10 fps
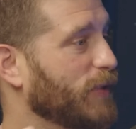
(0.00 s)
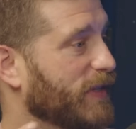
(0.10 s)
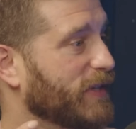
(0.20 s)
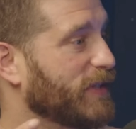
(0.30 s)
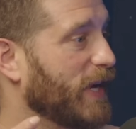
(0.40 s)
was
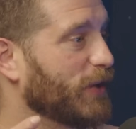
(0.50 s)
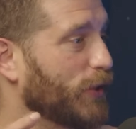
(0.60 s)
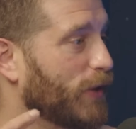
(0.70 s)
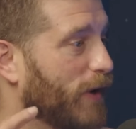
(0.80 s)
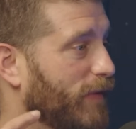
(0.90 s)
at the
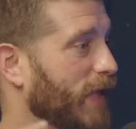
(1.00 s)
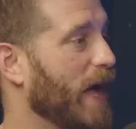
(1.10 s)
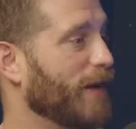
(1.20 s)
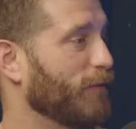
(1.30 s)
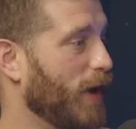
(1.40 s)
center of a
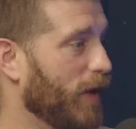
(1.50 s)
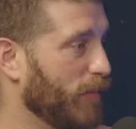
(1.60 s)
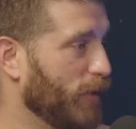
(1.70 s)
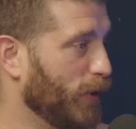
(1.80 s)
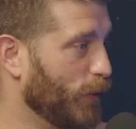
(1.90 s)
lot of the
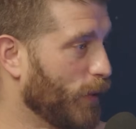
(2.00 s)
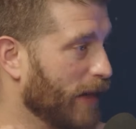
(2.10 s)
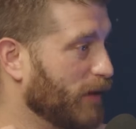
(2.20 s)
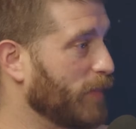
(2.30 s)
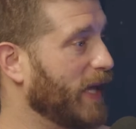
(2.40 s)
hullabaloo
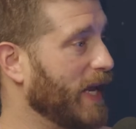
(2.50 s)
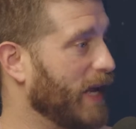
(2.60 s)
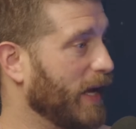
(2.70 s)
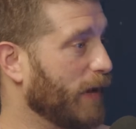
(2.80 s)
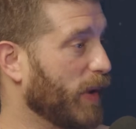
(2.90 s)
at the
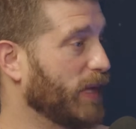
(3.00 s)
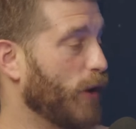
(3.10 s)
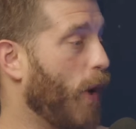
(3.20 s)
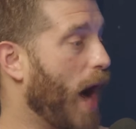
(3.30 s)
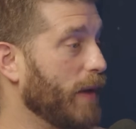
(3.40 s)
beginning, but
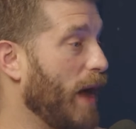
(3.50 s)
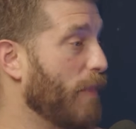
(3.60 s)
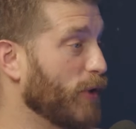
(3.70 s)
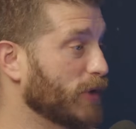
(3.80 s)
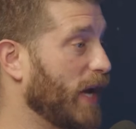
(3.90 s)

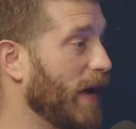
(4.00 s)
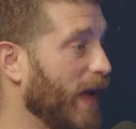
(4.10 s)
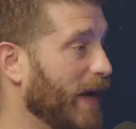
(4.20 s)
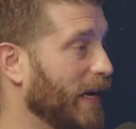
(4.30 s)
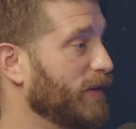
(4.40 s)
I personally
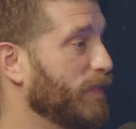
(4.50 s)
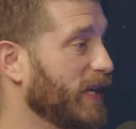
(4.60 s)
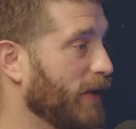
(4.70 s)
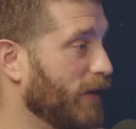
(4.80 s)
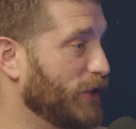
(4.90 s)
got to
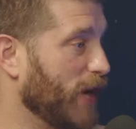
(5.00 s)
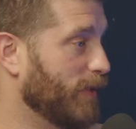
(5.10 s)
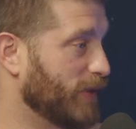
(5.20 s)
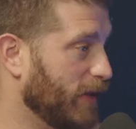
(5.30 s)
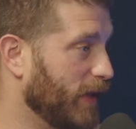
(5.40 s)
meet Larry
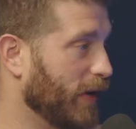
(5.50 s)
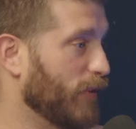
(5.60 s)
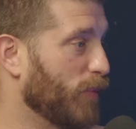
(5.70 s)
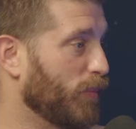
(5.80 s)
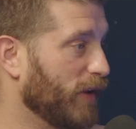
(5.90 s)
Jameson, the
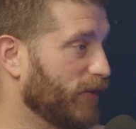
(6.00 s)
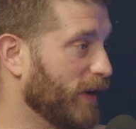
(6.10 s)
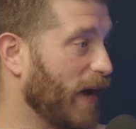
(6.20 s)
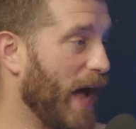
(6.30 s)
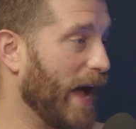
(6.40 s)
interim
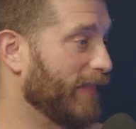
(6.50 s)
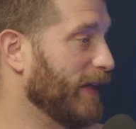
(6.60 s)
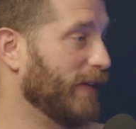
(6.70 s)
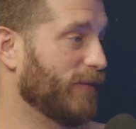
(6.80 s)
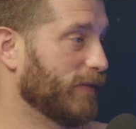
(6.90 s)
president. I
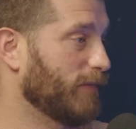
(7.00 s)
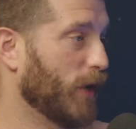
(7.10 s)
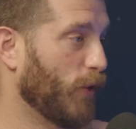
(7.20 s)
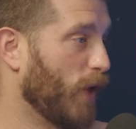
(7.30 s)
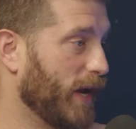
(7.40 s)
think he's
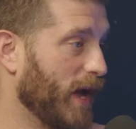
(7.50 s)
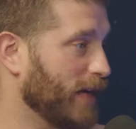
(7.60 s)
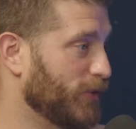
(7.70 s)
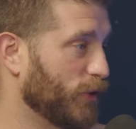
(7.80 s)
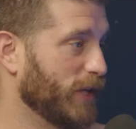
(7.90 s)
a great
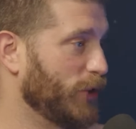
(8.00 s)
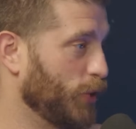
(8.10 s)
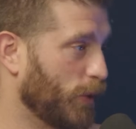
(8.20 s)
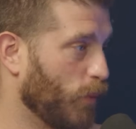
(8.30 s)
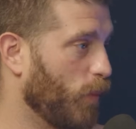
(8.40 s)
guy, straight
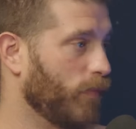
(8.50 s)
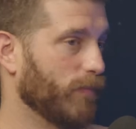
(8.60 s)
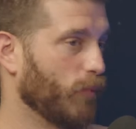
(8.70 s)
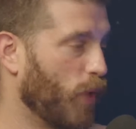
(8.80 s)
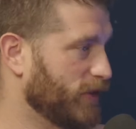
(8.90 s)
shooter,
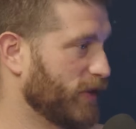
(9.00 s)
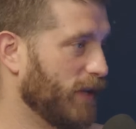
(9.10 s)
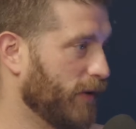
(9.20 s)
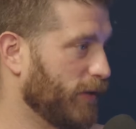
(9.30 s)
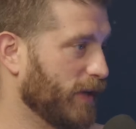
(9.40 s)
wants to
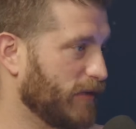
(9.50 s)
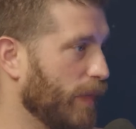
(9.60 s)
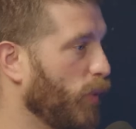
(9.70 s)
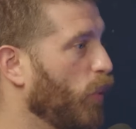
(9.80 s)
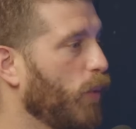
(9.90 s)
clear things
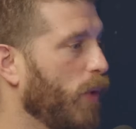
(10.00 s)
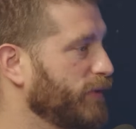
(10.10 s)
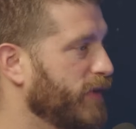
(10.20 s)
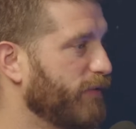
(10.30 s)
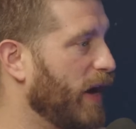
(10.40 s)
up. What
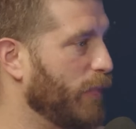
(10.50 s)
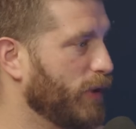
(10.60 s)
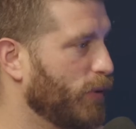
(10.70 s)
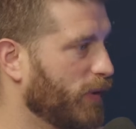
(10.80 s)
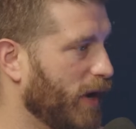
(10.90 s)
was the vibe
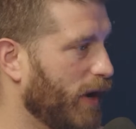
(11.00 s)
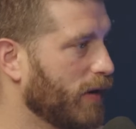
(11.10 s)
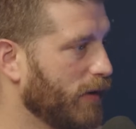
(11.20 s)
when you were there?